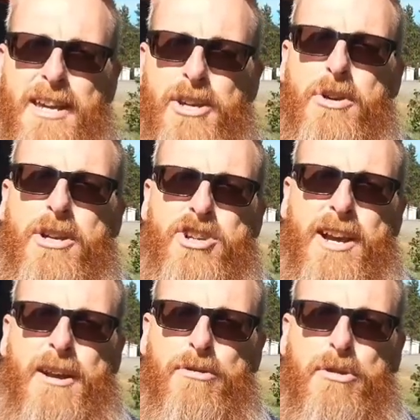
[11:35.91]
You can check
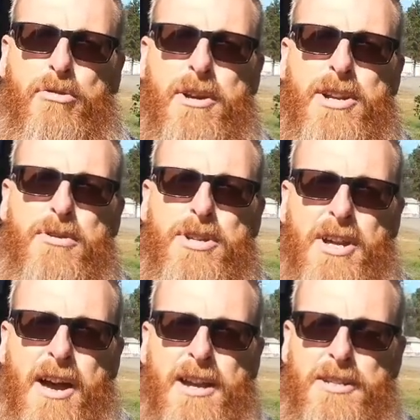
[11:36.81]
out the three new
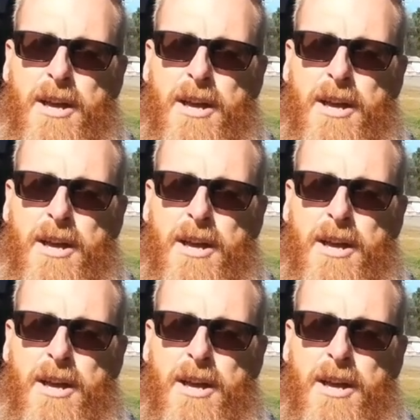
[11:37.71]
designs.